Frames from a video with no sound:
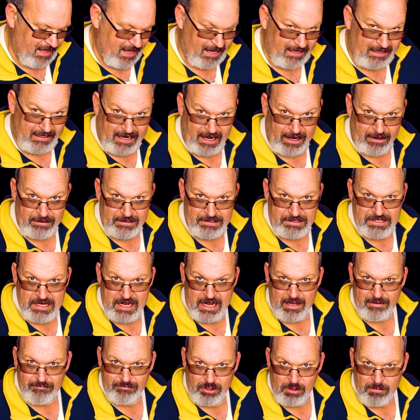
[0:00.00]
I
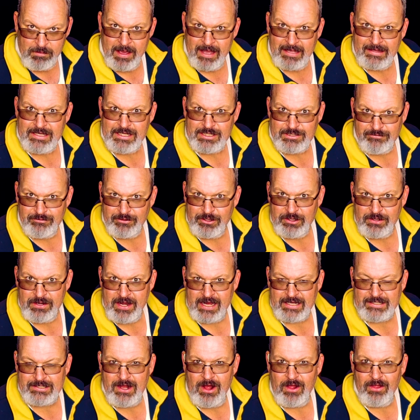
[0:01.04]
guarantee if you make this for your
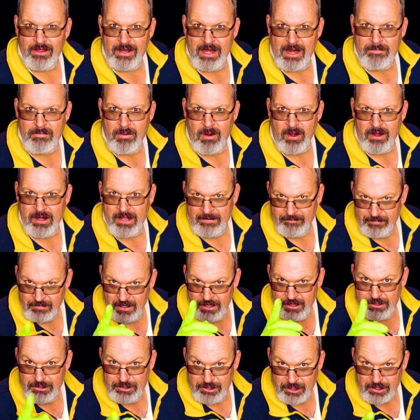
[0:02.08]
next holiday party,
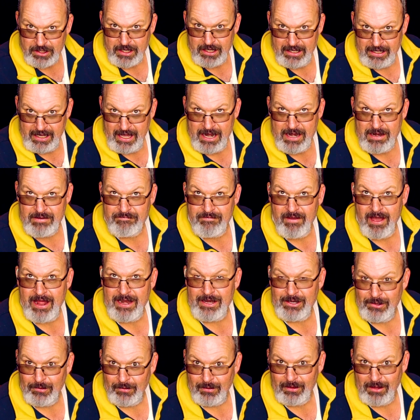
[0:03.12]
you're going to get
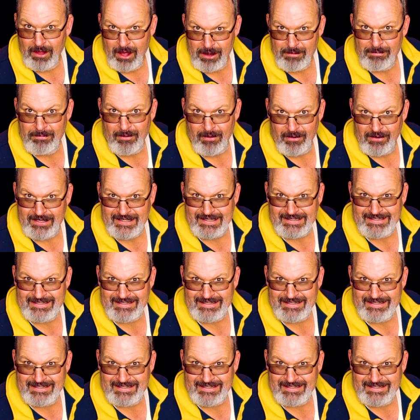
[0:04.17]
invited to a lot of parties.